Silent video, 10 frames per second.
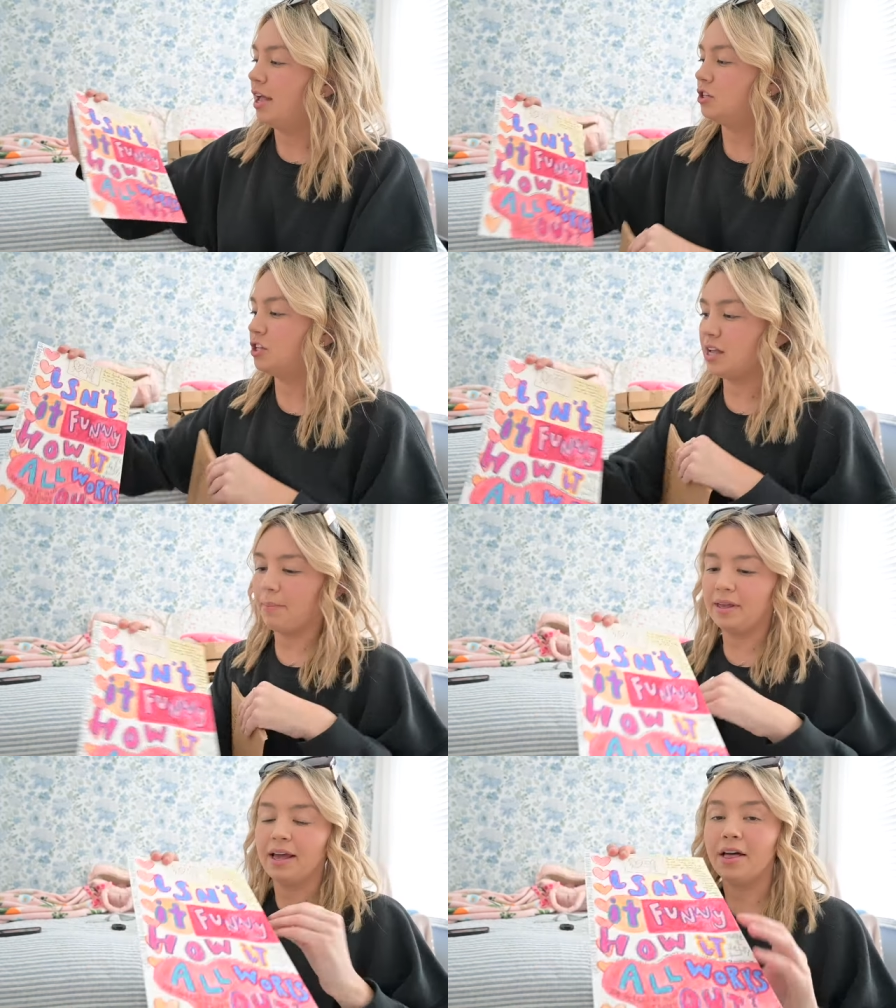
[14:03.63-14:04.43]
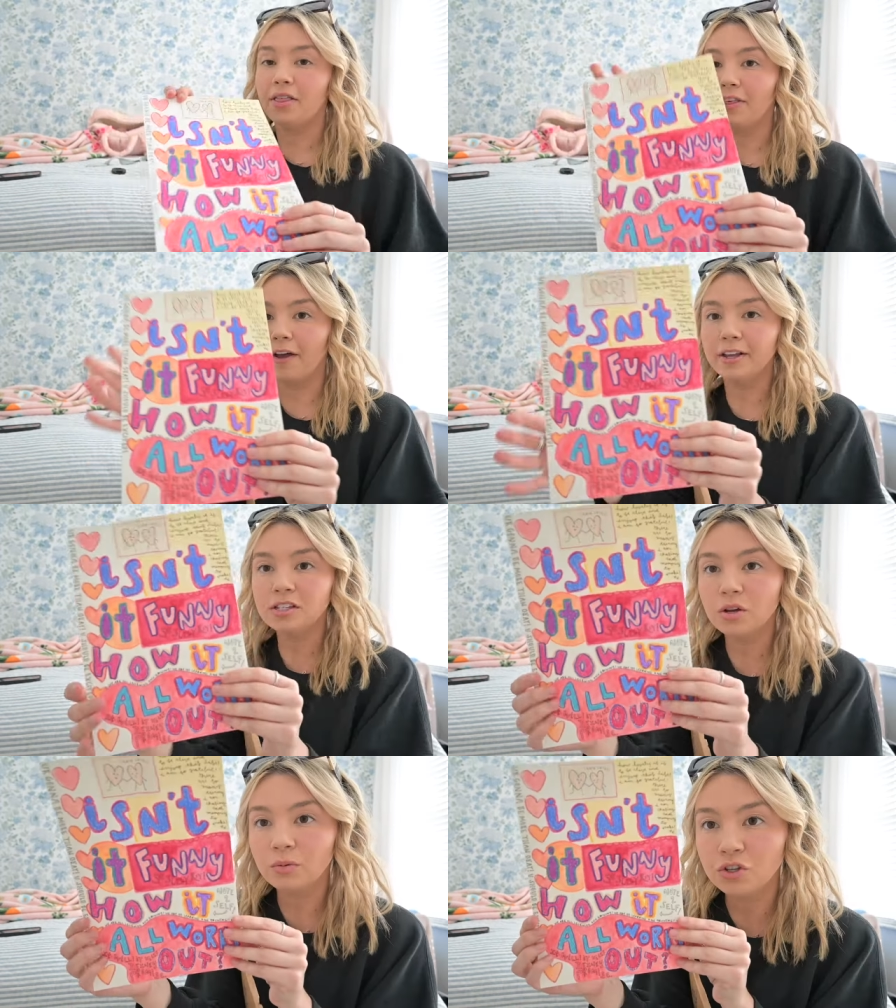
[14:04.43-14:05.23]
She sent me
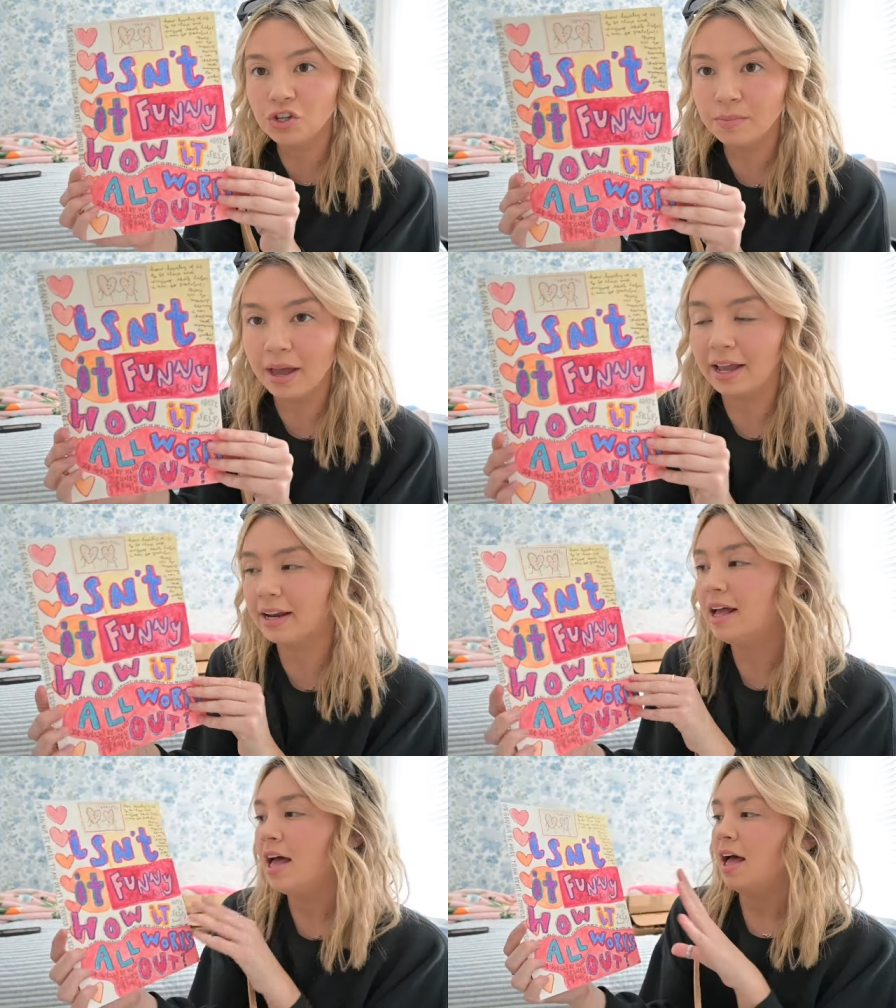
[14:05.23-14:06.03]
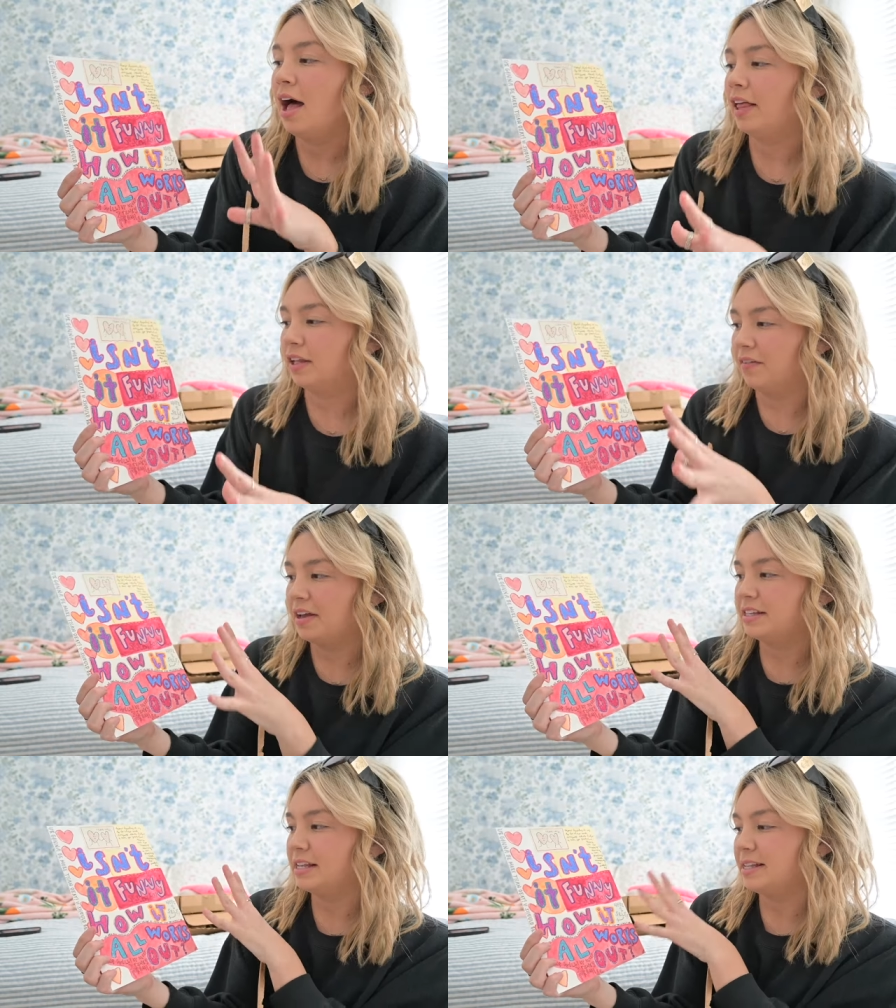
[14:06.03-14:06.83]
this, which she made. I love
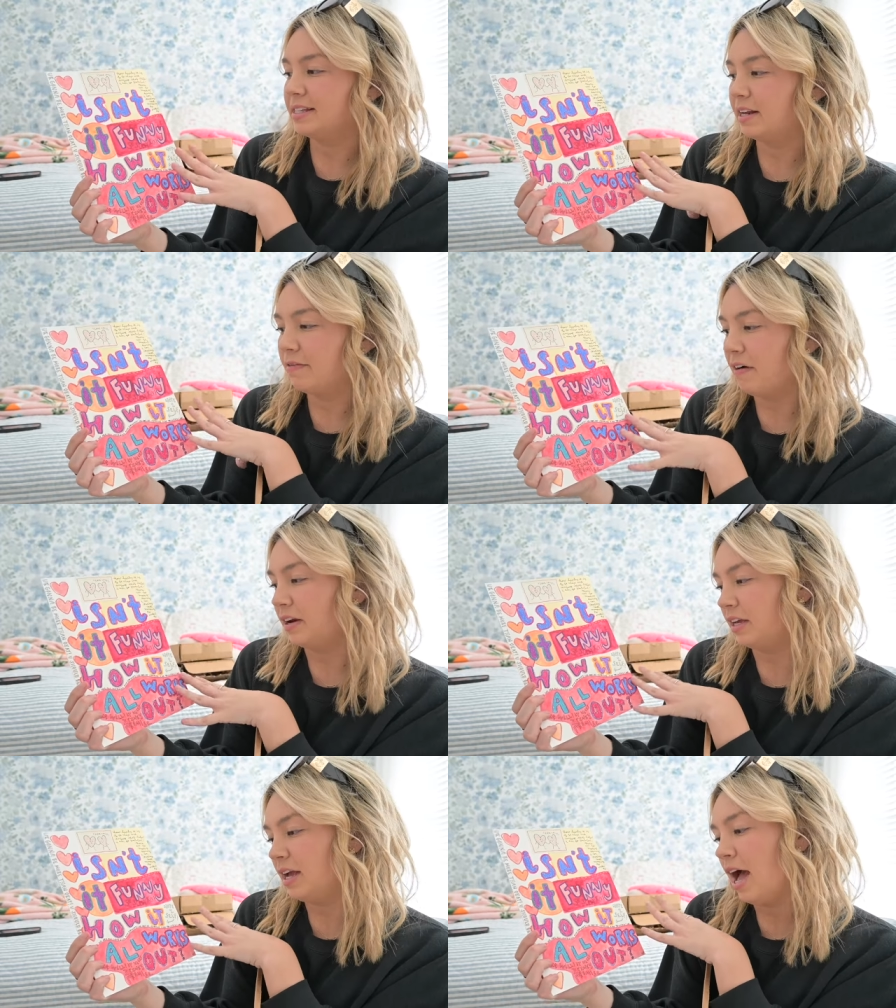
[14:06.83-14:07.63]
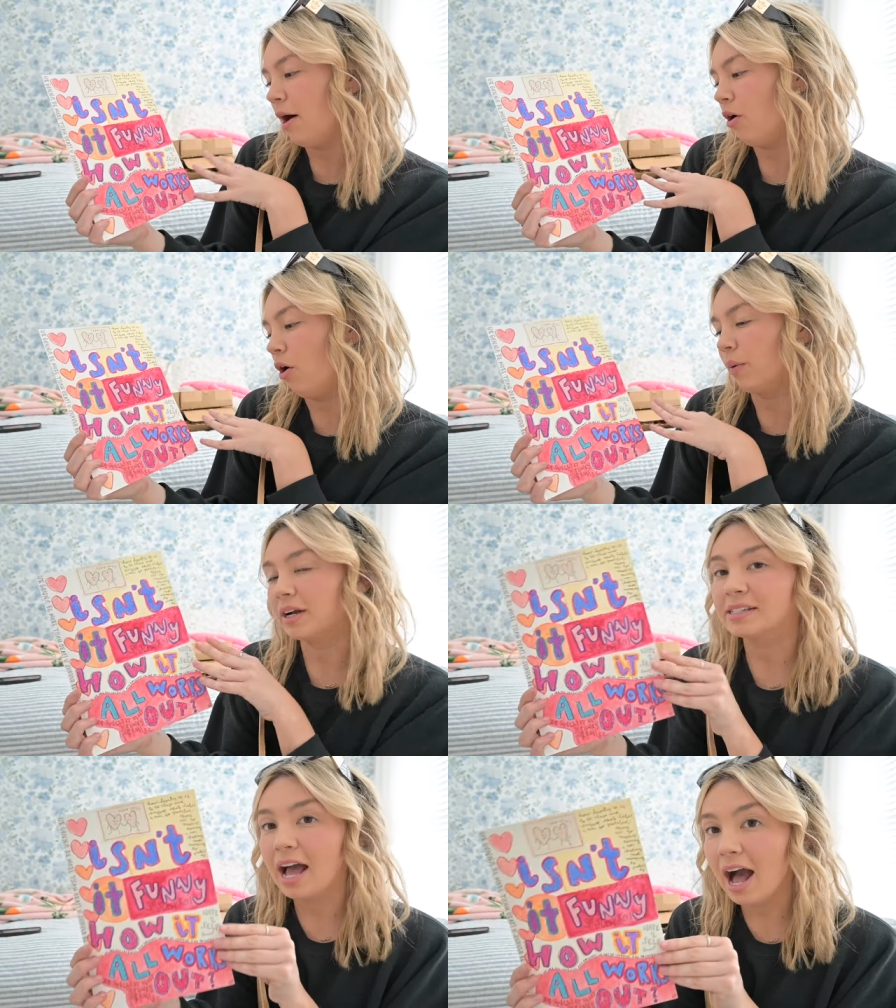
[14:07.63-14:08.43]
it. It says, isn't it funny how it all
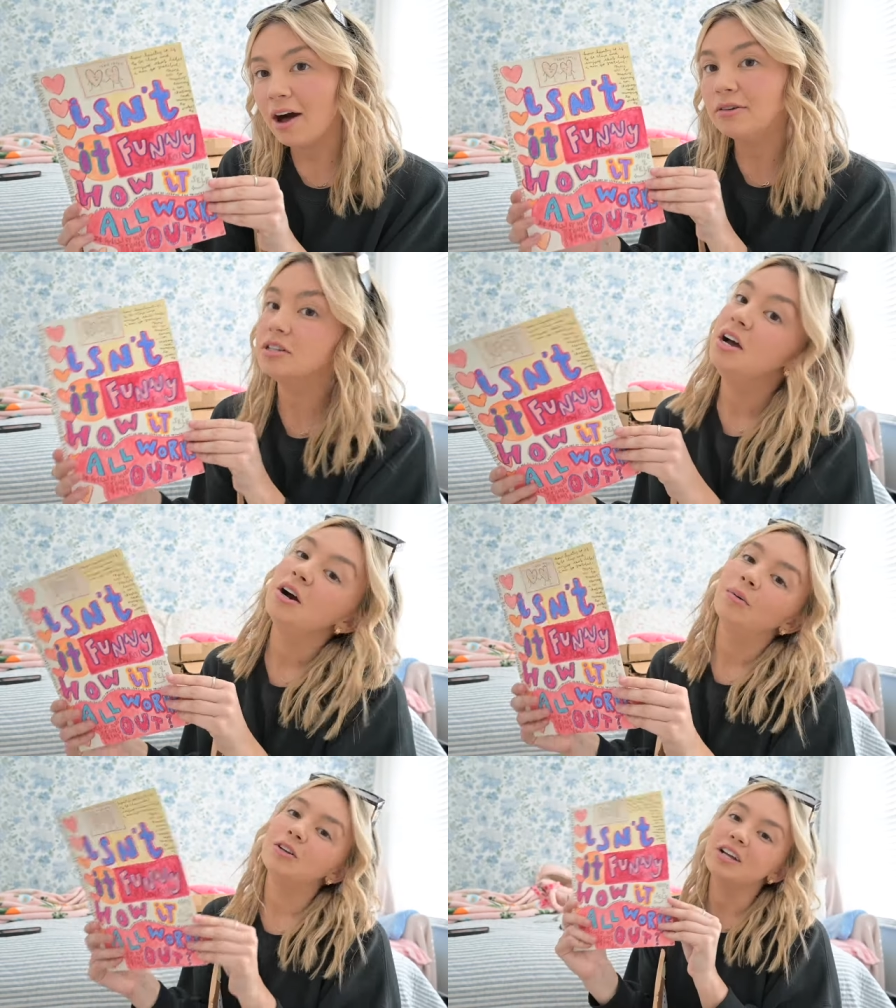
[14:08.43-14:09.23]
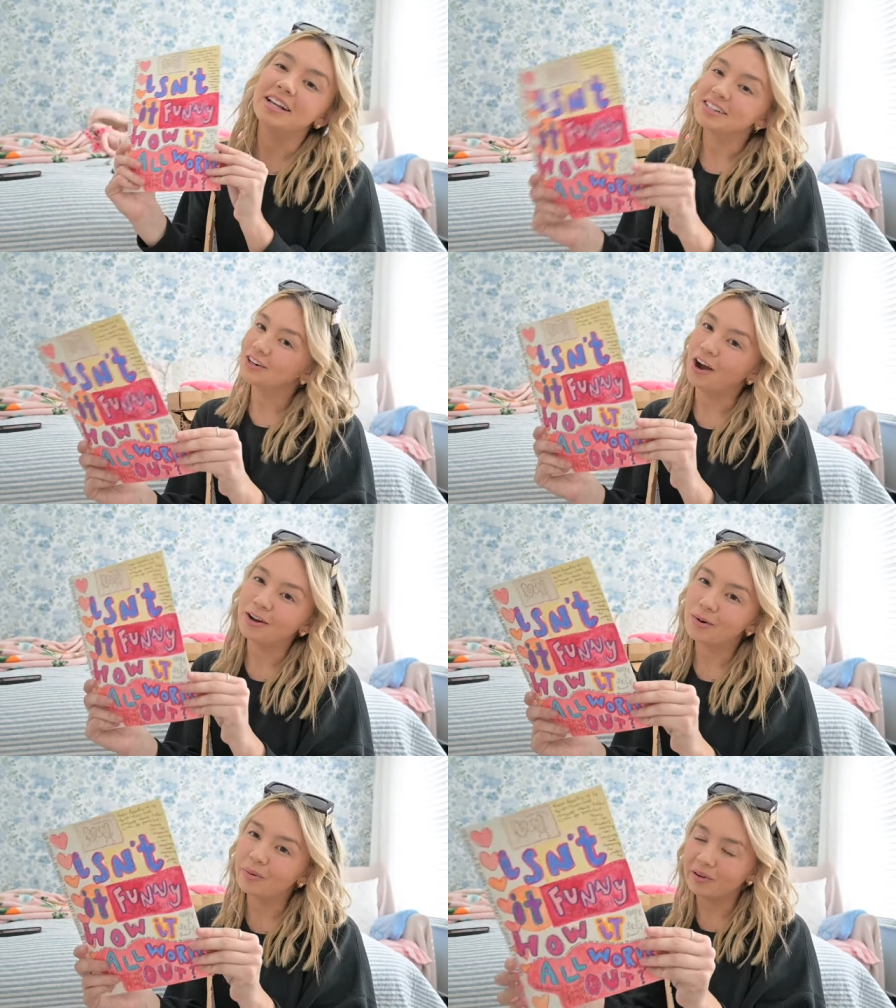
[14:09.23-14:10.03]
works out? Which as a
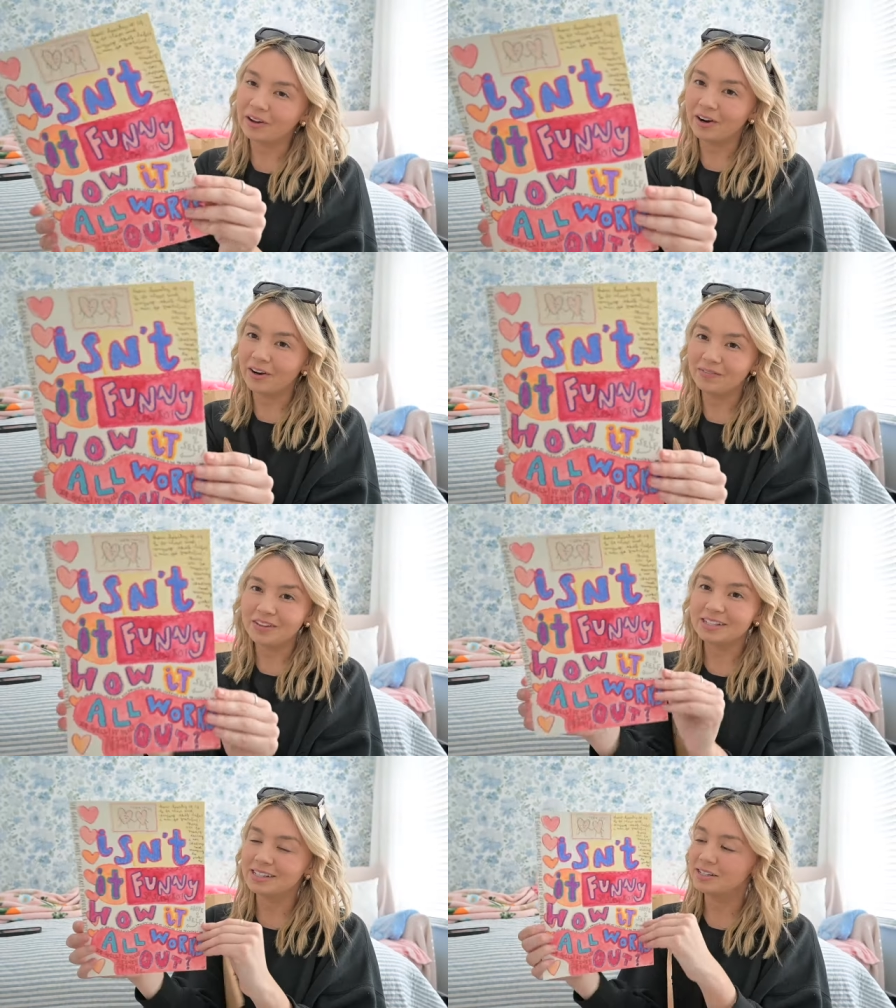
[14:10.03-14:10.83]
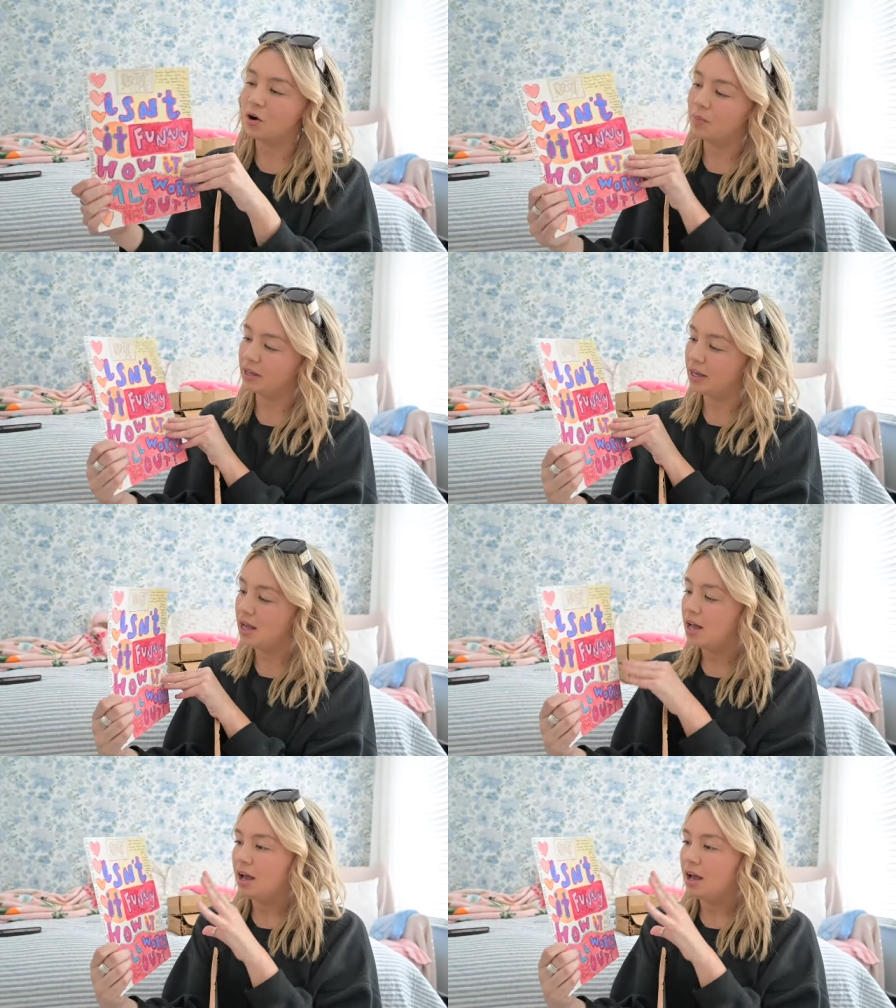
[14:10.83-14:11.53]
chronic warrior, this is so me.